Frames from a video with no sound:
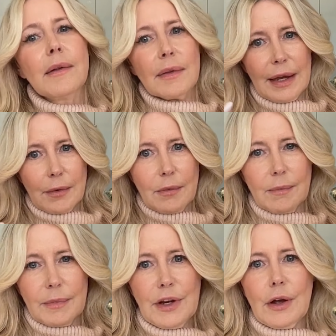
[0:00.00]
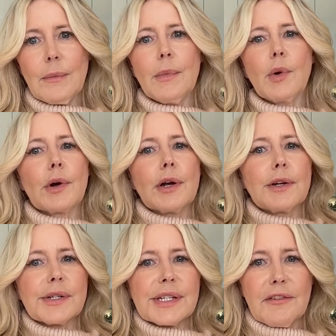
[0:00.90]
like, you know,
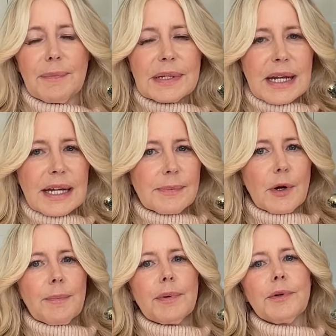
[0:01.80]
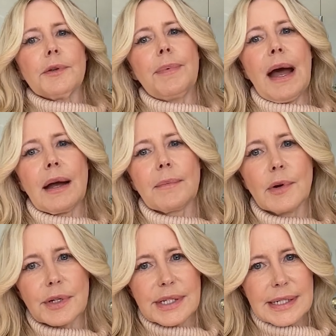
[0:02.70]
more self-possessed, more pulled back,
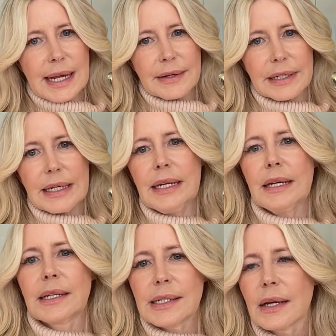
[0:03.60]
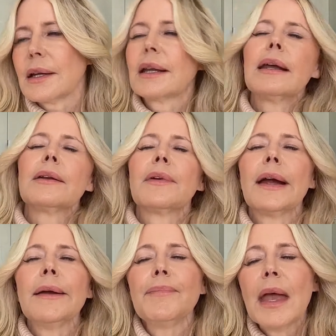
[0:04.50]
more settled in and sunken in,
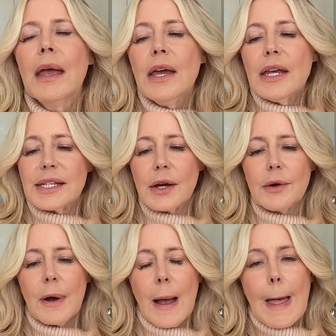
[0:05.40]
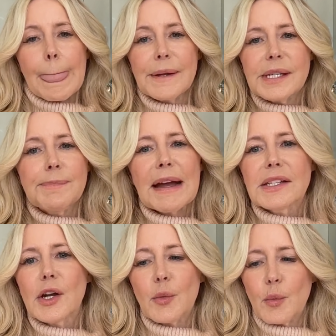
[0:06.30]
right? So the
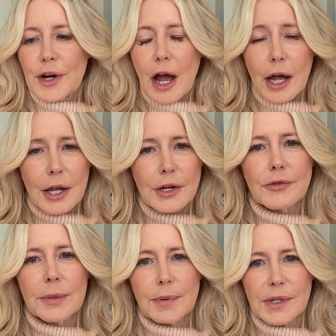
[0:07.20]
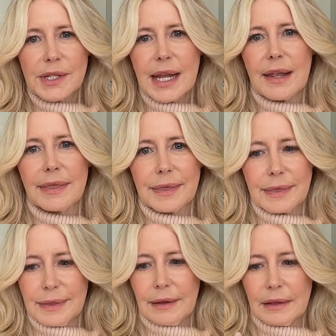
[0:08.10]
specs are 100%
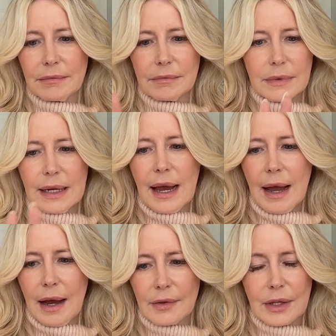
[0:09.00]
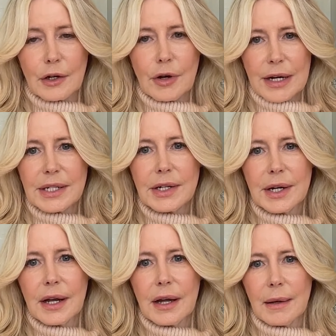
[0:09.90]
the, the, the
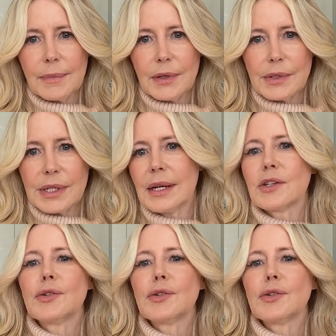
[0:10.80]
criteria I'm using